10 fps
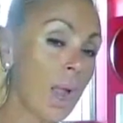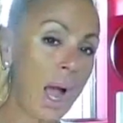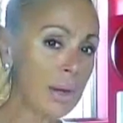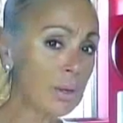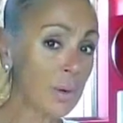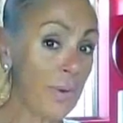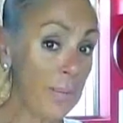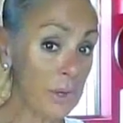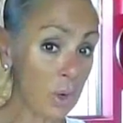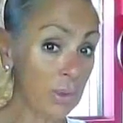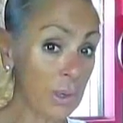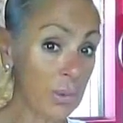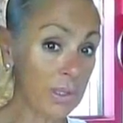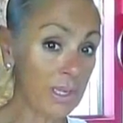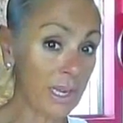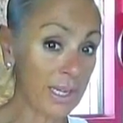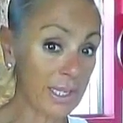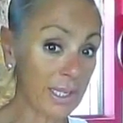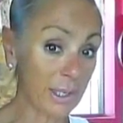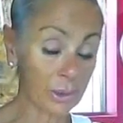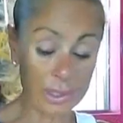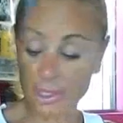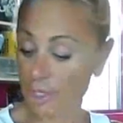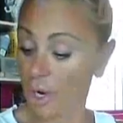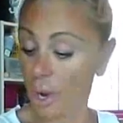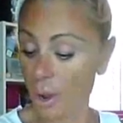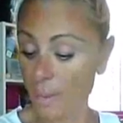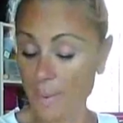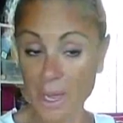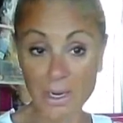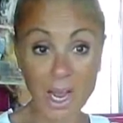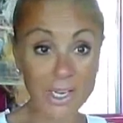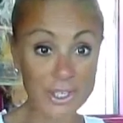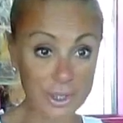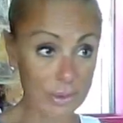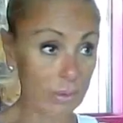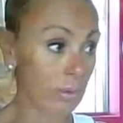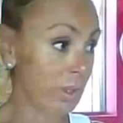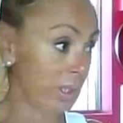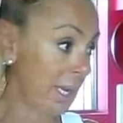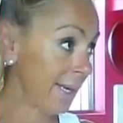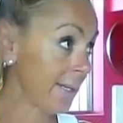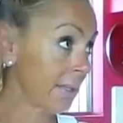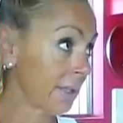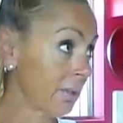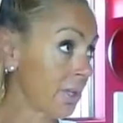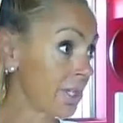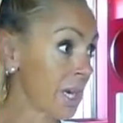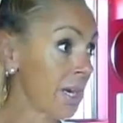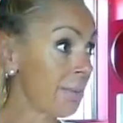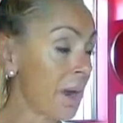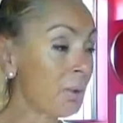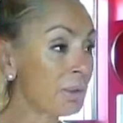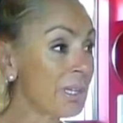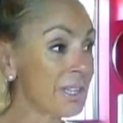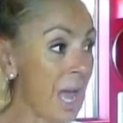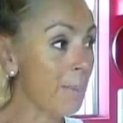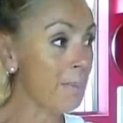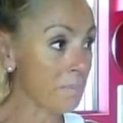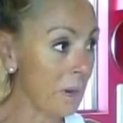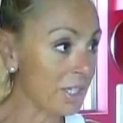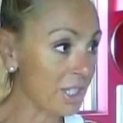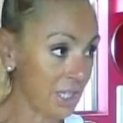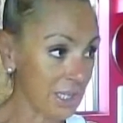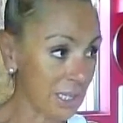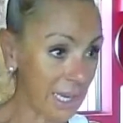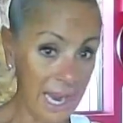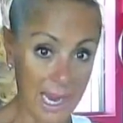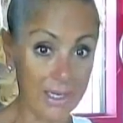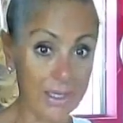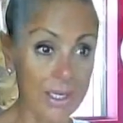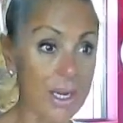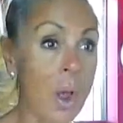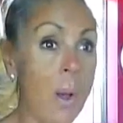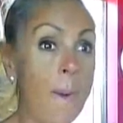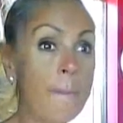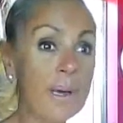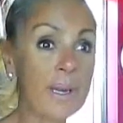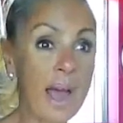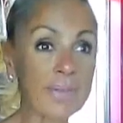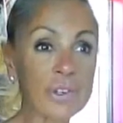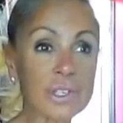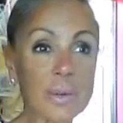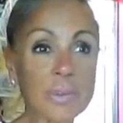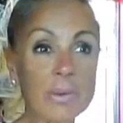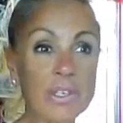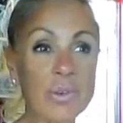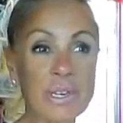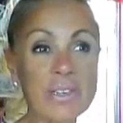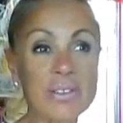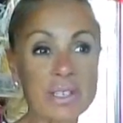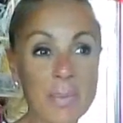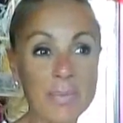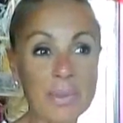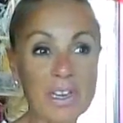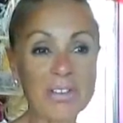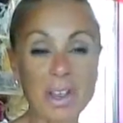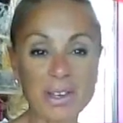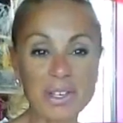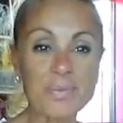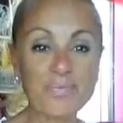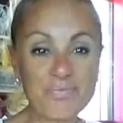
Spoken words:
I don't know if I'm the only one that likes licorice, but I do like licorice. And I'm not really that much into candy. But after sometimes you eat something and you